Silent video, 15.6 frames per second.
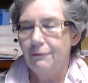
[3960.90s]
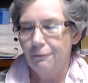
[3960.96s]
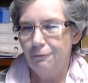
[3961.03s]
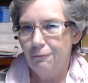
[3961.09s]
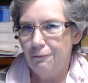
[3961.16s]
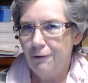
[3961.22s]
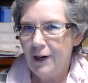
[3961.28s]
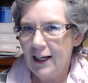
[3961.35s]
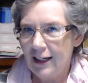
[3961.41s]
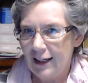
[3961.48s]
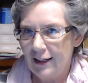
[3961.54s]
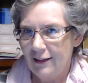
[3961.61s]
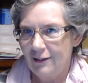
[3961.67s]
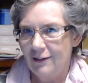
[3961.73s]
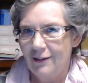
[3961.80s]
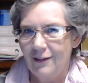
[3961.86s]

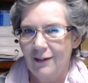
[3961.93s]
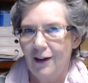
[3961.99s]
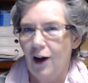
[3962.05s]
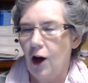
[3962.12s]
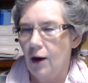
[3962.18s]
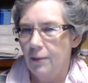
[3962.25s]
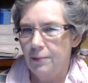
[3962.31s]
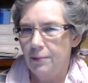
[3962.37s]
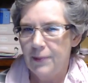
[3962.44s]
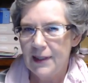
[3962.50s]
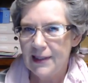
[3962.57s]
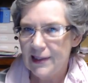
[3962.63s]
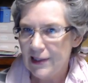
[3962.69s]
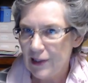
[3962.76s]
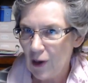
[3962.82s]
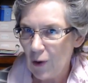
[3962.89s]
really, be
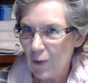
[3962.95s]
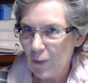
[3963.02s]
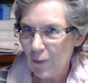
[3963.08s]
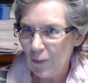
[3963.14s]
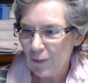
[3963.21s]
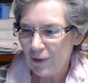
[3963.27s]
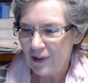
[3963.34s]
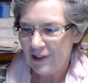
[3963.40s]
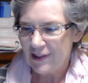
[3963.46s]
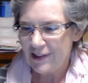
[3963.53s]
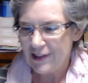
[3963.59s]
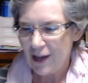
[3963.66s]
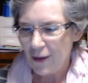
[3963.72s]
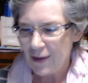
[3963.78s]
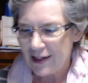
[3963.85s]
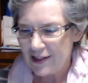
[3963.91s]
so good.
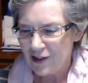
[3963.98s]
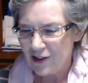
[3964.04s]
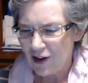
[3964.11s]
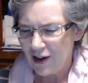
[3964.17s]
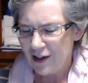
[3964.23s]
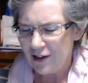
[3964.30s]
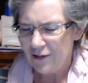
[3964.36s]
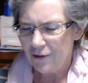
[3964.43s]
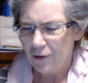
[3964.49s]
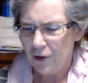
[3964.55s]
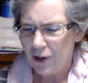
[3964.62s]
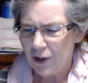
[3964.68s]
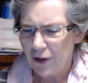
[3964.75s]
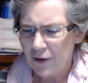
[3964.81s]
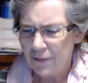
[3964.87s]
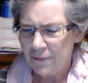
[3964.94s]
So excited for
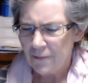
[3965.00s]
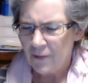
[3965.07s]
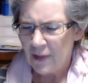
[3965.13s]
you.